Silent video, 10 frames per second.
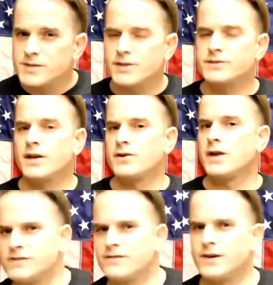sort of be
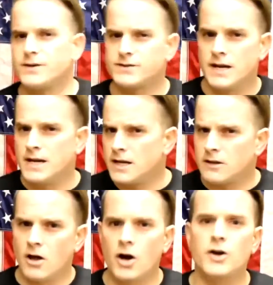explained.
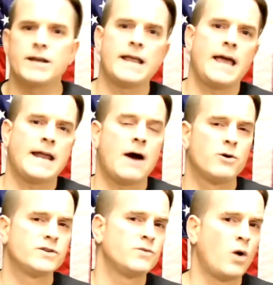But when it comes to the
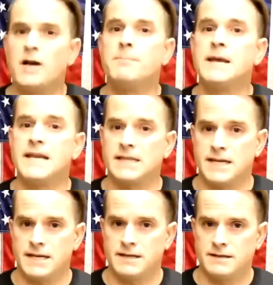southern
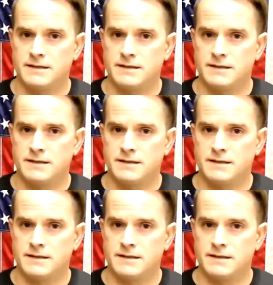hemisphere,